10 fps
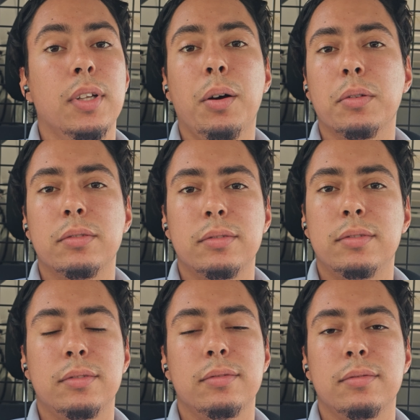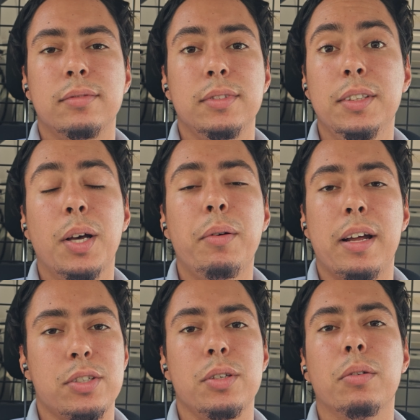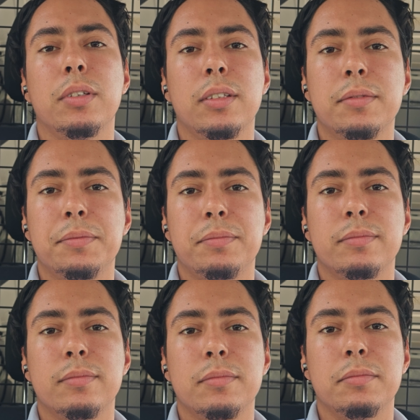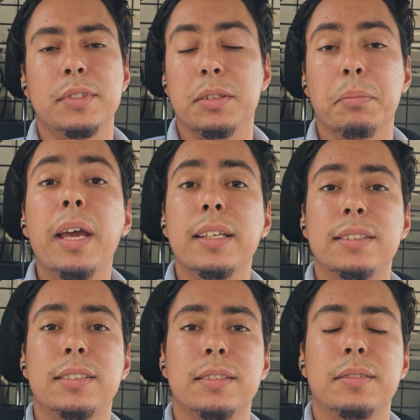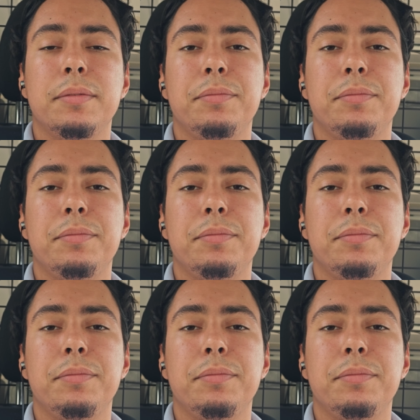No, you don't actually own it. It's the banks.